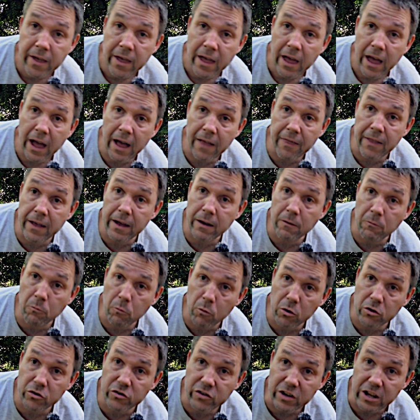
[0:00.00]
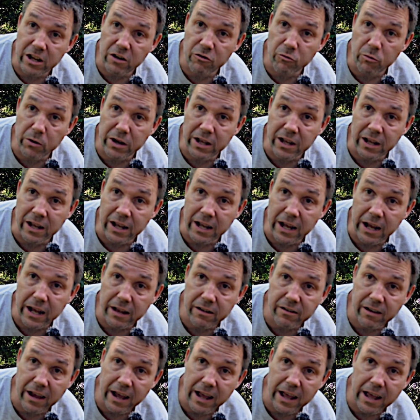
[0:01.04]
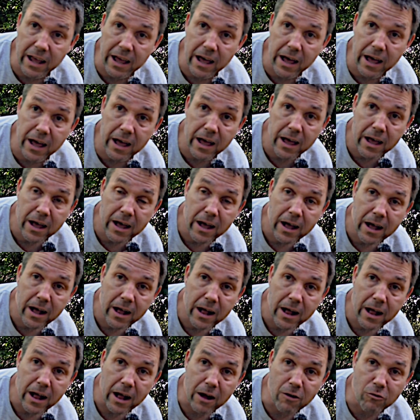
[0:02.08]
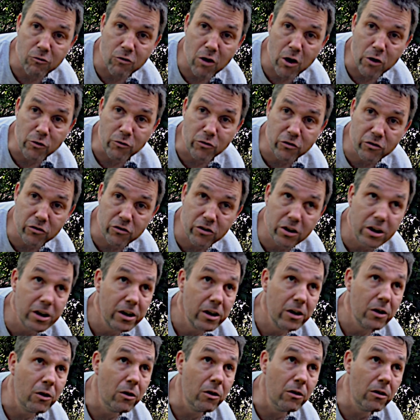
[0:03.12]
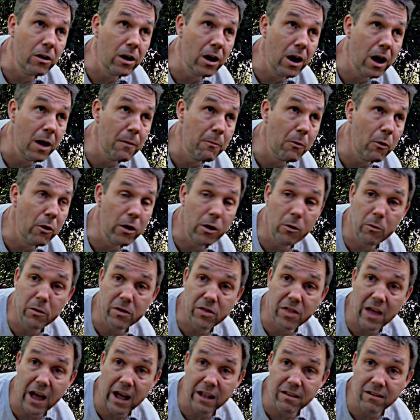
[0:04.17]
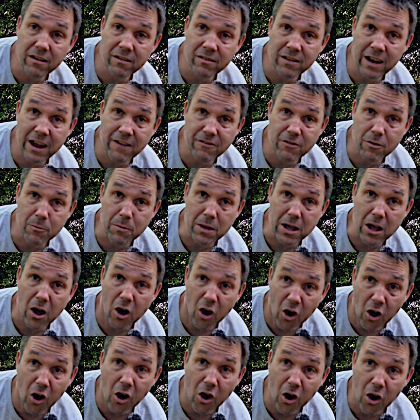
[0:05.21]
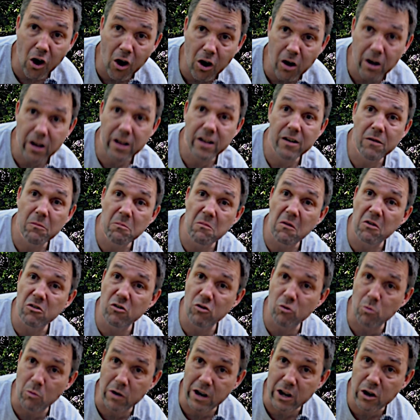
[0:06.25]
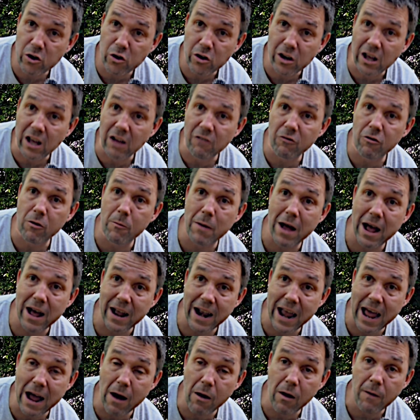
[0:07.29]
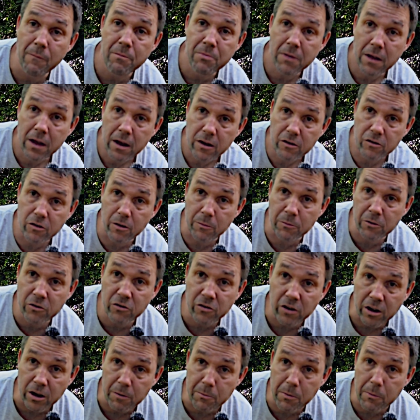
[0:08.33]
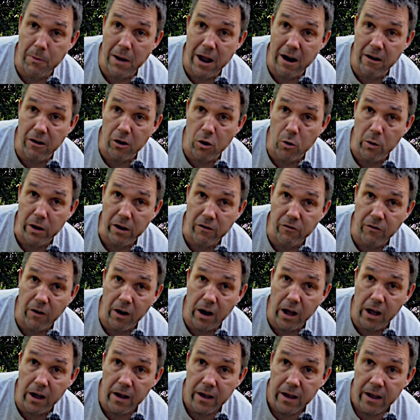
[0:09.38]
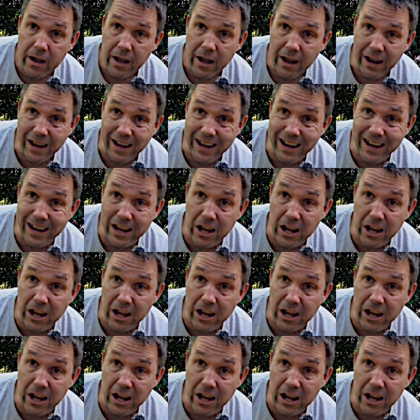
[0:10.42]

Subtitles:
and then we'll see if we can get a roast or a boil with that. It doesn't have to be hot, just want it cooking for about an hour. So I'm just going to prepare a quick fire and get it